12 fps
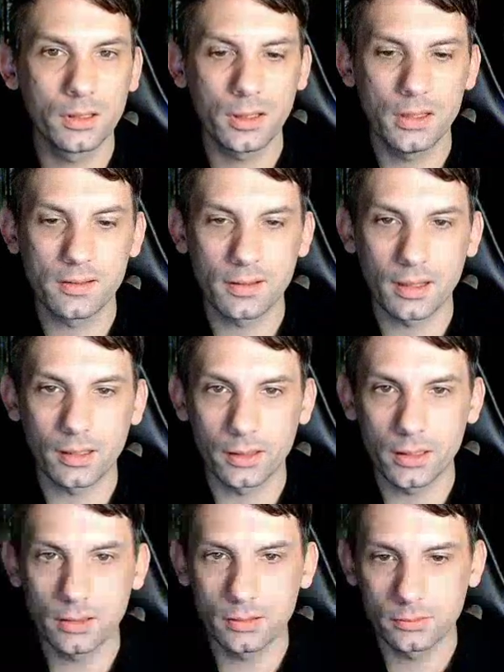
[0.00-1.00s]
Etali.
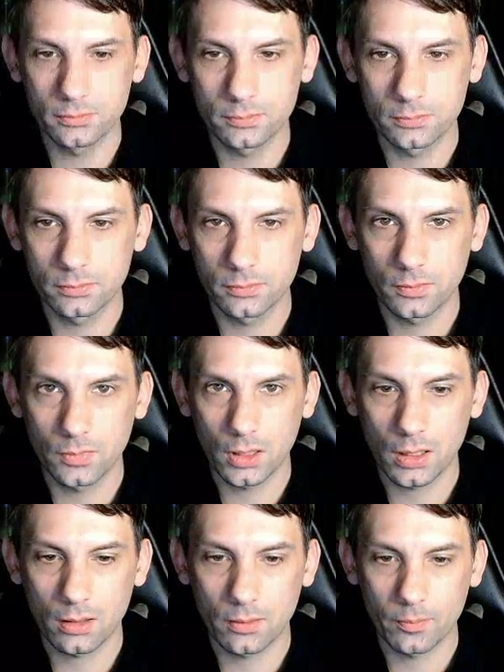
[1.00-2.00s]

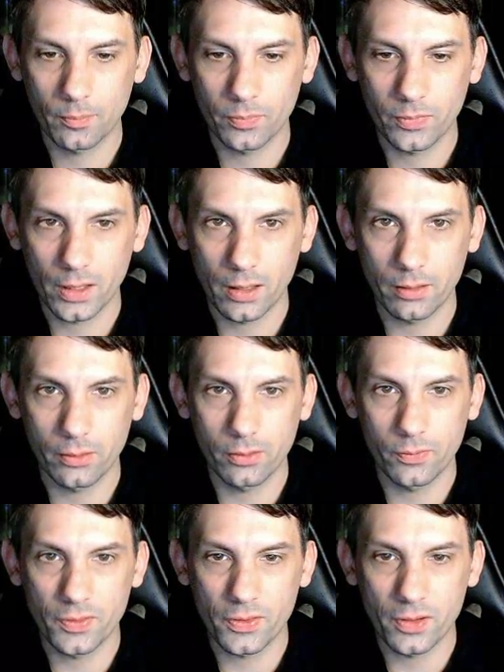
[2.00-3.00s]
I don't know if
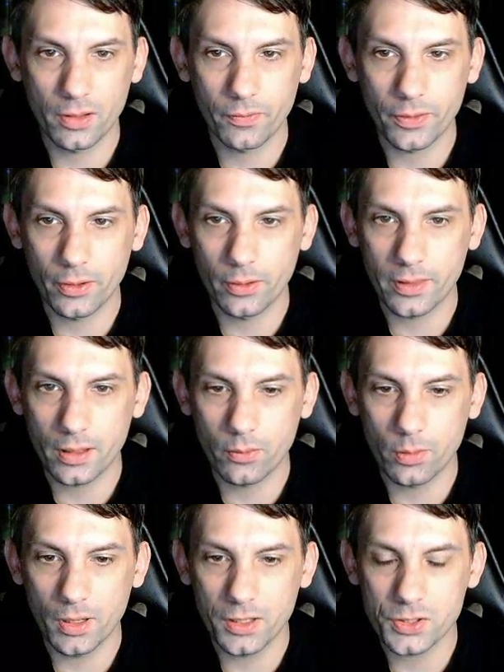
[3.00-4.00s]
it's enough though. I think we
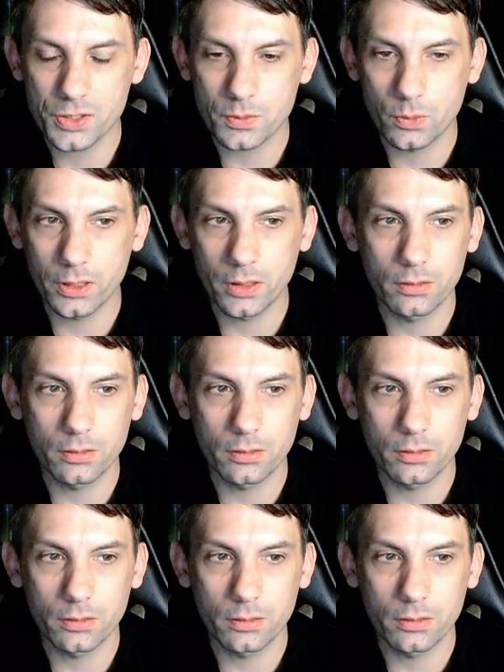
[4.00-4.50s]
might just win.